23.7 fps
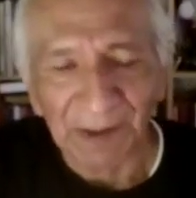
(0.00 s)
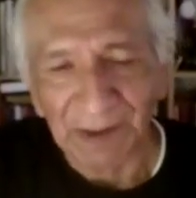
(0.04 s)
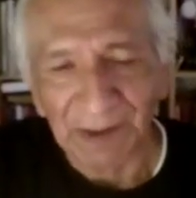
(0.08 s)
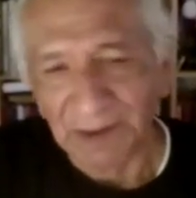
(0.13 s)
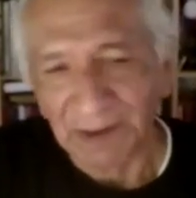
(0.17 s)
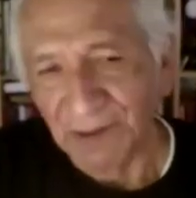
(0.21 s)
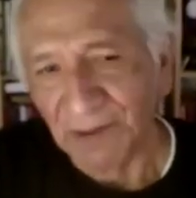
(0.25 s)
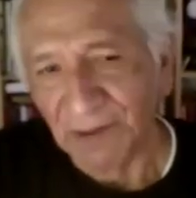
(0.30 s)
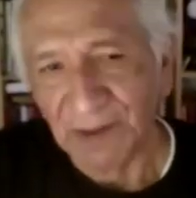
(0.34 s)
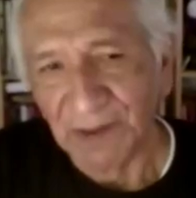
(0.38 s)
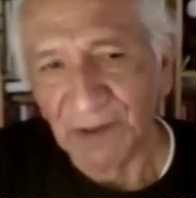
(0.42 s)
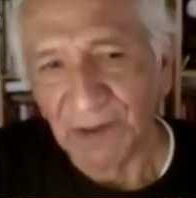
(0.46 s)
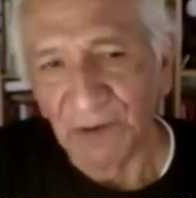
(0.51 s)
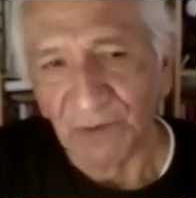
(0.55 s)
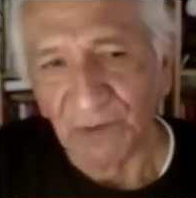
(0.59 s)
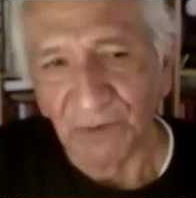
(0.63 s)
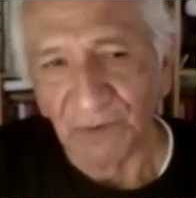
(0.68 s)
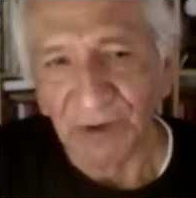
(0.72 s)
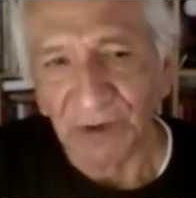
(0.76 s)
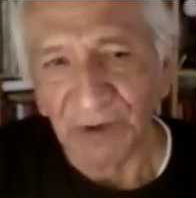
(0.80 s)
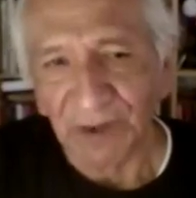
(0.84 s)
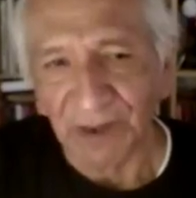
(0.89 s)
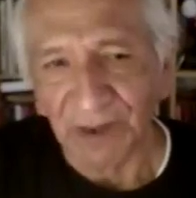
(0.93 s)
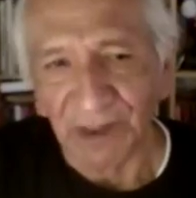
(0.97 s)
And they
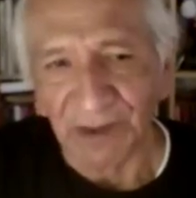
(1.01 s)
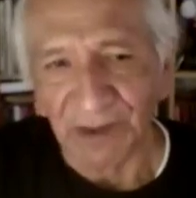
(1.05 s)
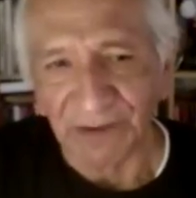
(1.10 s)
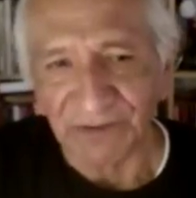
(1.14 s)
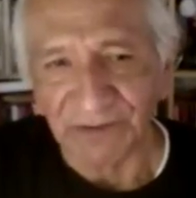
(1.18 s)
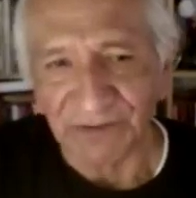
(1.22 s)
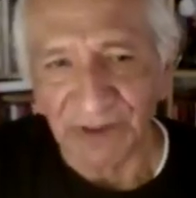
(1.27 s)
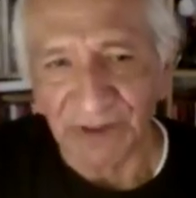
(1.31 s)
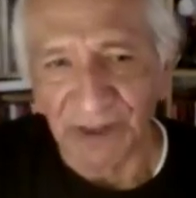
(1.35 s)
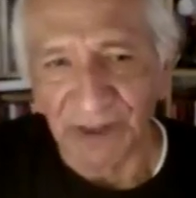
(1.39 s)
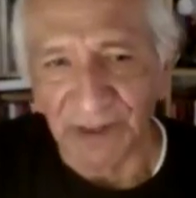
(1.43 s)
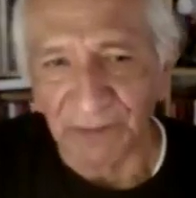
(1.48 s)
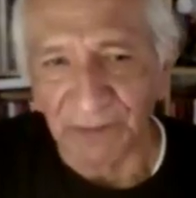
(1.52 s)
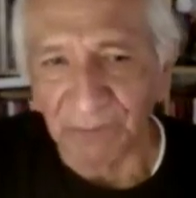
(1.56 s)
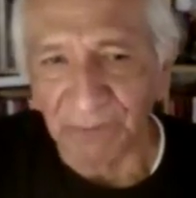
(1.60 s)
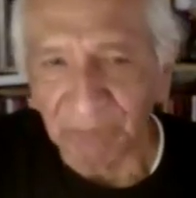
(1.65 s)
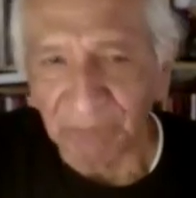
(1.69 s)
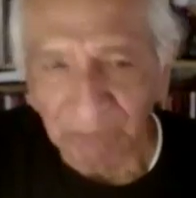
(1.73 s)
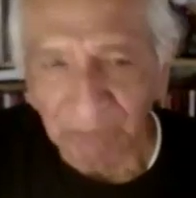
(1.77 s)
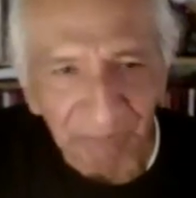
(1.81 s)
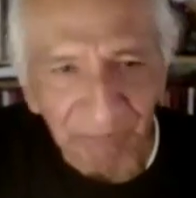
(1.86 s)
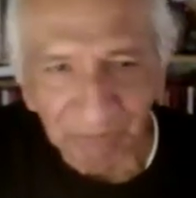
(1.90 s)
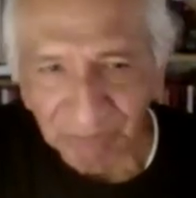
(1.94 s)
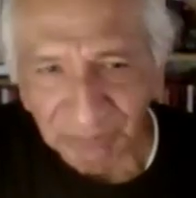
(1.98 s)
don't realize that
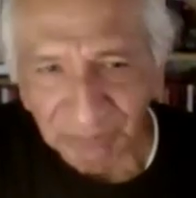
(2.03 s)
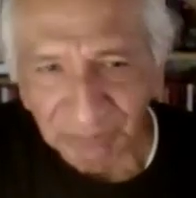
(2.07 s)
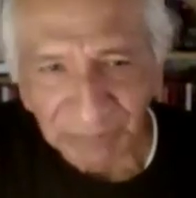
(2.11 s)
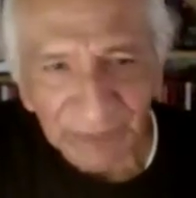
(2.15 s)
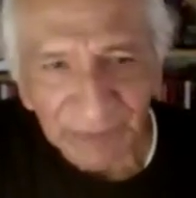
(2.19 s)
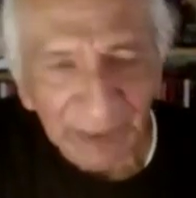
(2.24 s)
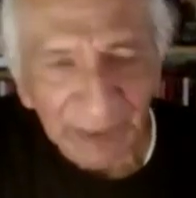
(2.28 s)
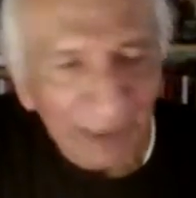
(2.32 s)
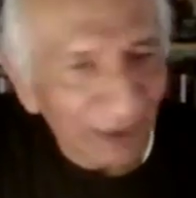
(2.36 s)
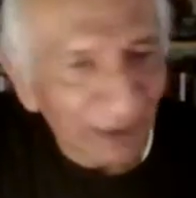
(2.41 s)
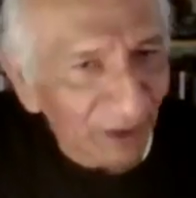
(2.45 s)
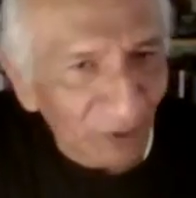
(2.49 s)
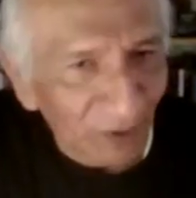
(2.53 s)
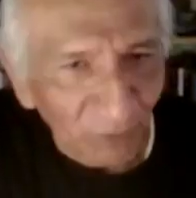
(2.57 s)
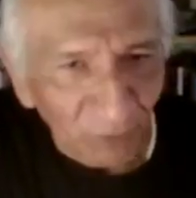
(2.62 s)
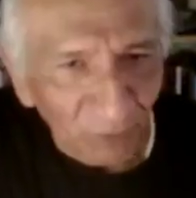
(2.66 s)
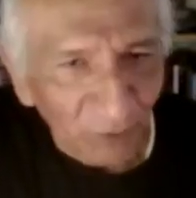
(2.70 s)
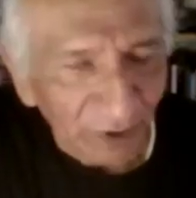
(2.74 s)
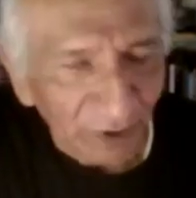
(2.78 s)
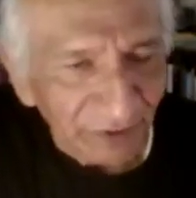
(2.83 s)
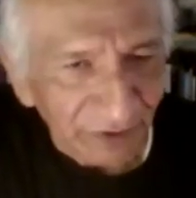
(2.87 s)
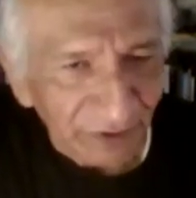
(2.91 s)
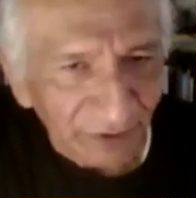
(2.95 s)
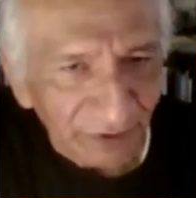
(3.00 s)

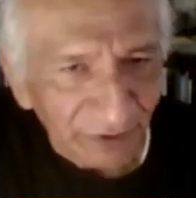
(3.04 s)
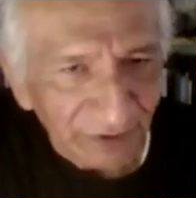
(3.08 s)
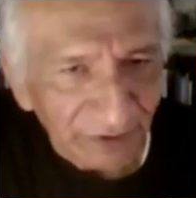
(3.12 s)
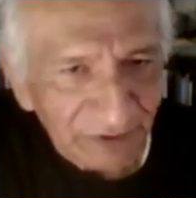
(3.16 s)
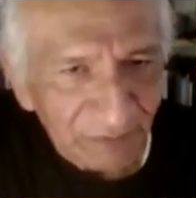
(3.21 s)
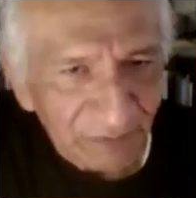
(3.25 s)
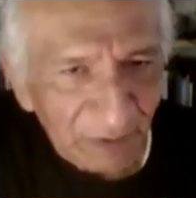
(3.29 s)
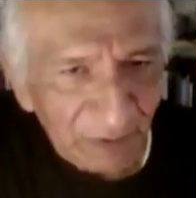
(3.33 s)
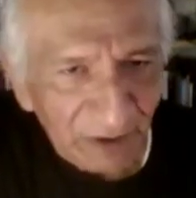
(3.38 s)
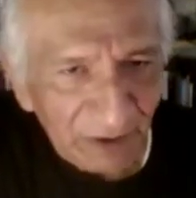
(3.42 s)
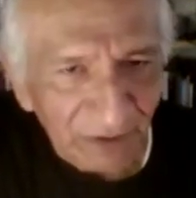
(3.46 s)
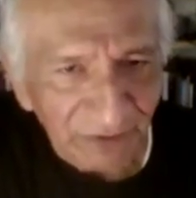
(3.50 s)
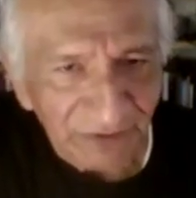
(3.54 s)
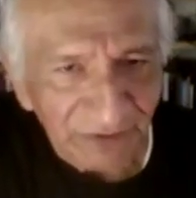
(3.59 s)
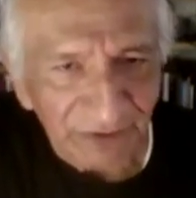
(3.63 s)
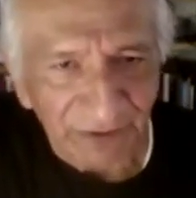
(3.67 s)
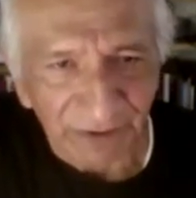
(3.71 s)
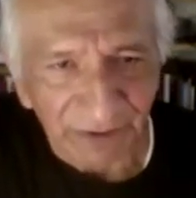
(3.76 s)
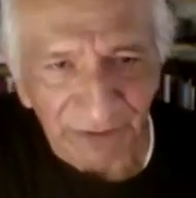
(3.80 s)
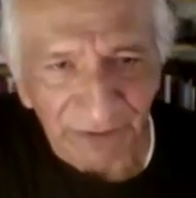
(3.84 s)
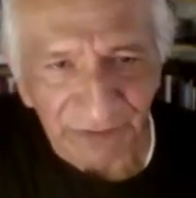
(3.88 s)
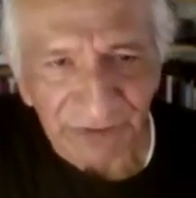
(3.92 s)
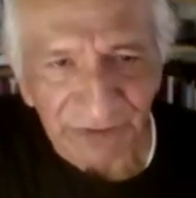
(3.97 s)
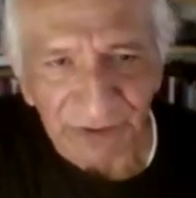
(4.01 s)
what they're
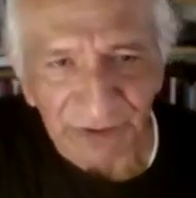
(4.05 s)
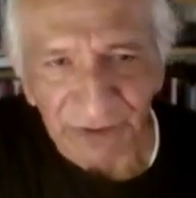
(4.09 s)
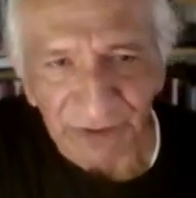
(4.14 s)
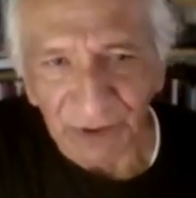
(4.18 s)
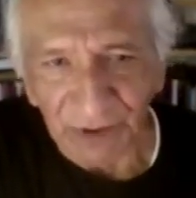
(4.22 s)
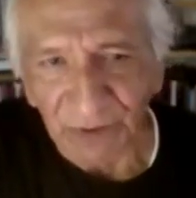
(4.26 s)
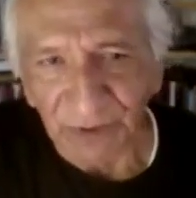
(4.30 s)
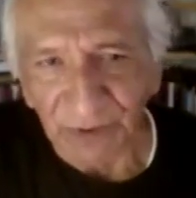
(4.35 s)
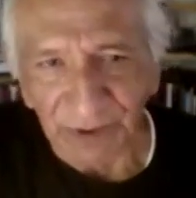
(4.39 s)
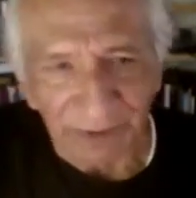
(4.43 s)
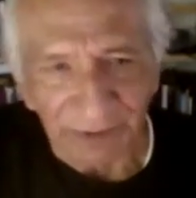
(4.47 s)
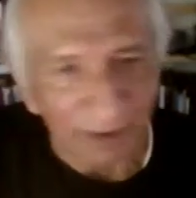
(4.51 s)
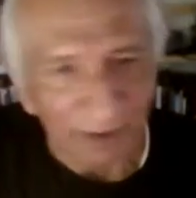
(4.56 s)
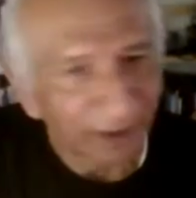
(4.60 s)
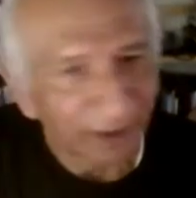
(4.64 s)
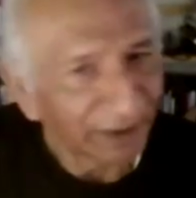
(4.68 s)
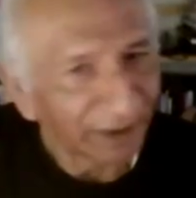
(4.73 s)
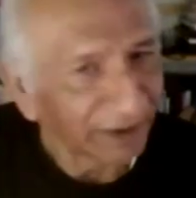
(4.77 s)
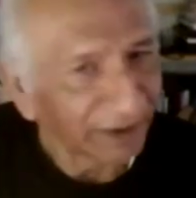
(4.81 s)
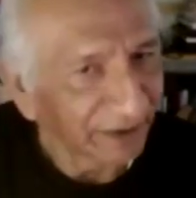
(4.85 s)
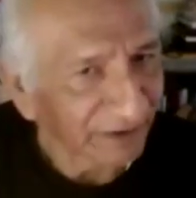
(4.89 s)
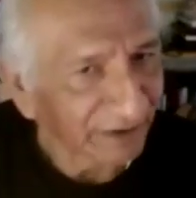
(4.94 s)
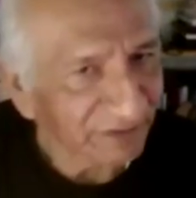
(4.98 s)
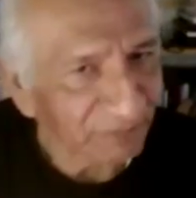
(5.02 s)
experiencing in Sedona,
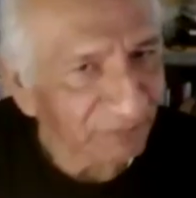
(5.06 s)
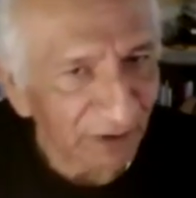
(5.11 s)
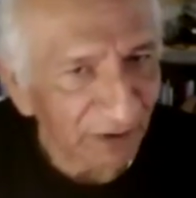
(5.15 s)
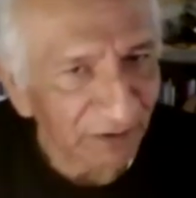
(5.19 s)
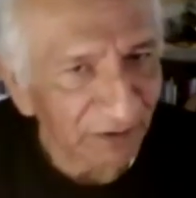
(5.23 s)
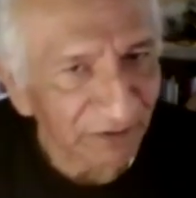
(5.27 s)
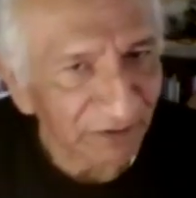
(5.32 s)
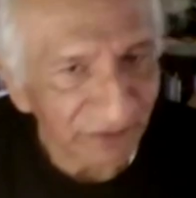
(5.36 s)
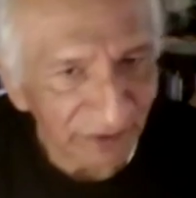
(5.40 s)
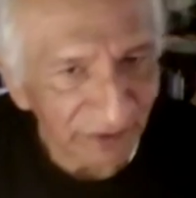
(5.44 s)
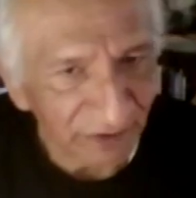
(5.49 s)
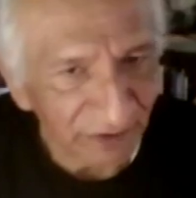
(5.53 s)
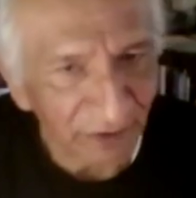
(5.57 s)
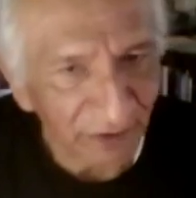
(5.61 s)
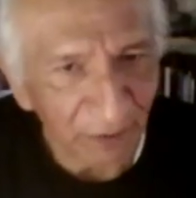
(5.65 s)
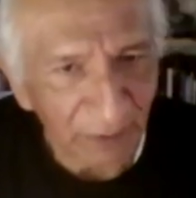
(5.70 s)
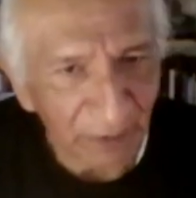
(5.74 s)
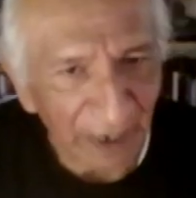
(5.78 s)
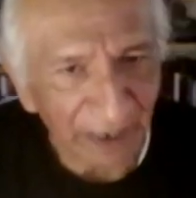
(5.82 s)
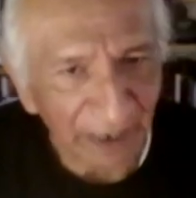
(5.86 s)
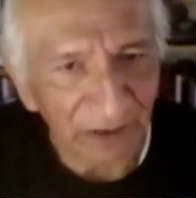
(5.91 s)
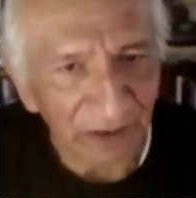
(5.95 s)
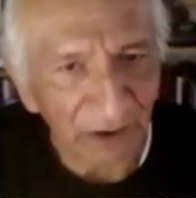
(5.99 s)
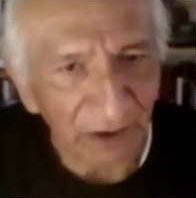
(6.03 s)
they can experience in their
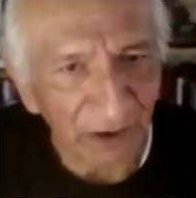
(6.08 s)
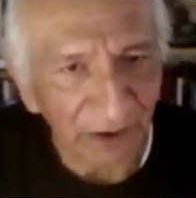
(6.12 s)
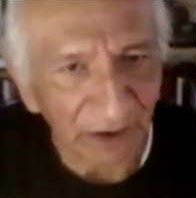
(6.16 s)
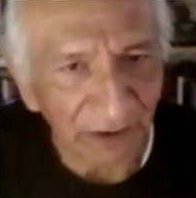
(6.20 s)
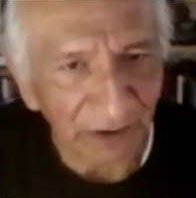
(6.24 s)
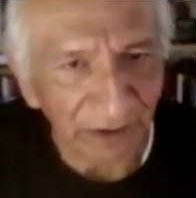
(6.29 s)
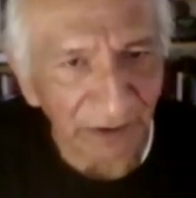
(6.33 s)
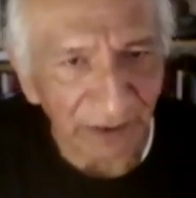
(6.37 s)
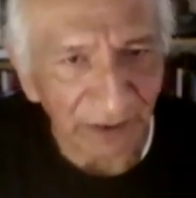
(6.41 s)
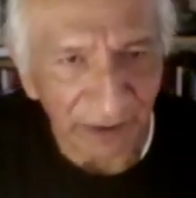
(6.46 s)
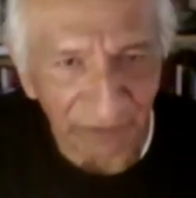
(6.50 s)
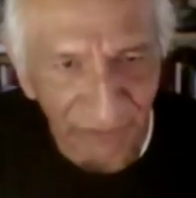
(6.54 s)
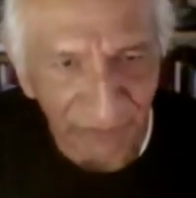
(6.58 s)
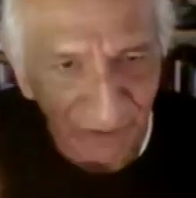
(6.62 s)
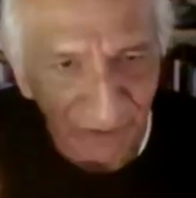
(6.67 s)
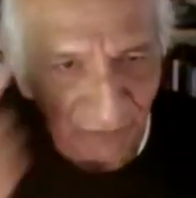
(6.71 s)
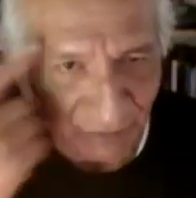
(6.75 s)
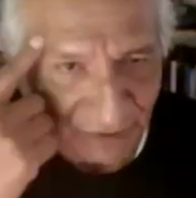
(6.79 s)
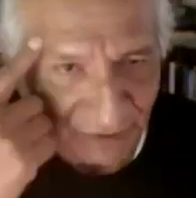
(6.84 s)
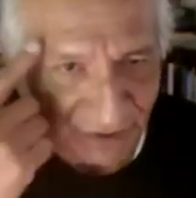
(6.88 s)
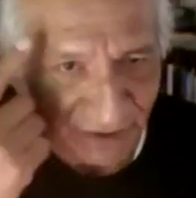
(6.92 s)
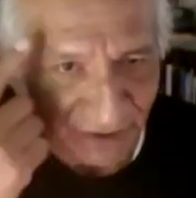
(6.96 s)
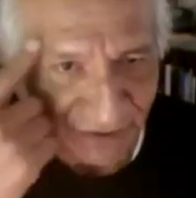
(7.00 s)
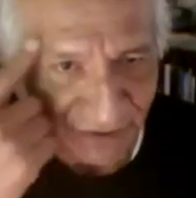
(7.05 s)
backyard if
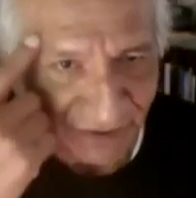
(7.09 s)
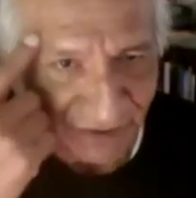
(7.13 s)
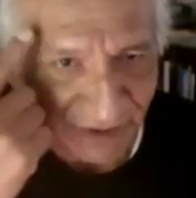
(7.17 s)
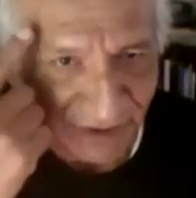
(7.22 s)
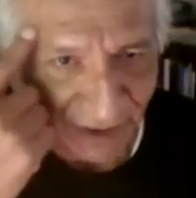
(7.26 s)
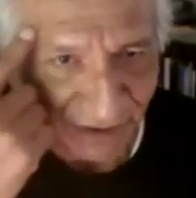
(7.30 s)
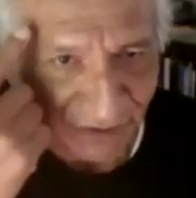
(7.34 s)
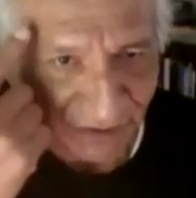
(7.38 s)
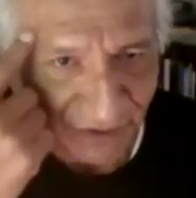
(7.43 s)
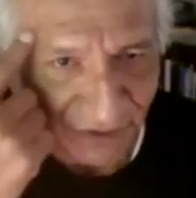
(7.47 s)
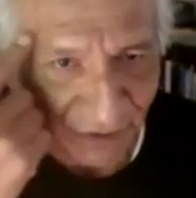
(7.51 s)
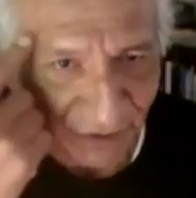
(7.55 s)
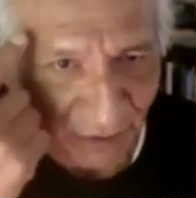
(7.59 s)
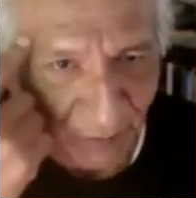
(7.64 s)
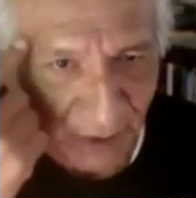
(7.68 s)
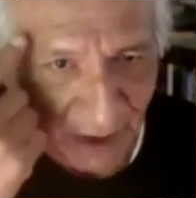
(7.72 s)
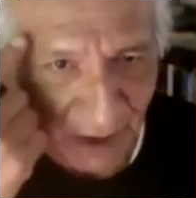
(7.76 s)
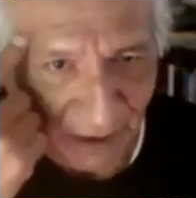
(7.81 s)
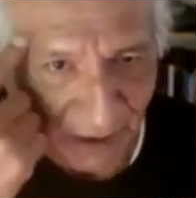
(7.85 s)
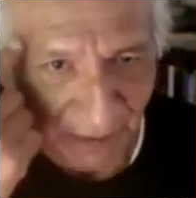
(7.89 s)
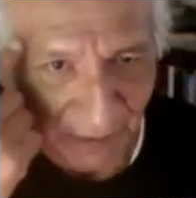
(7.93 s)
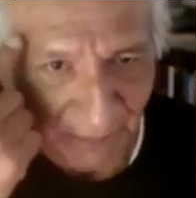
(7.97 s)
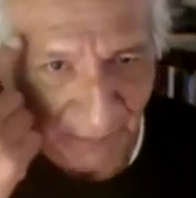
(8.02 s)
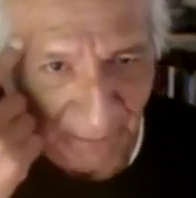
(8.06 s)
they would just change their
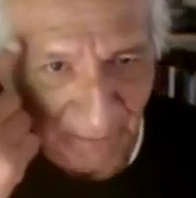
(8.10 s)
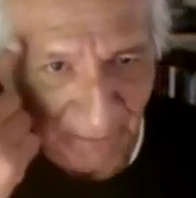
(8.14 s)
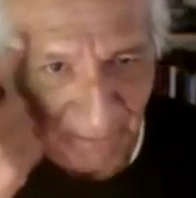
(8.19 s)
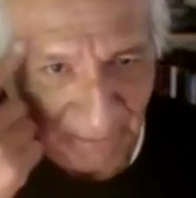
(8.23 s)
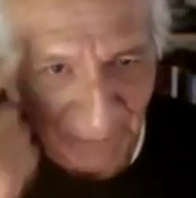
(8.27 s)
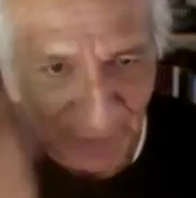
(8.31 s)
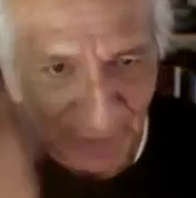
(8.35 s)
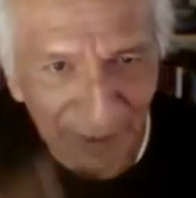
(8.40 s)
mind,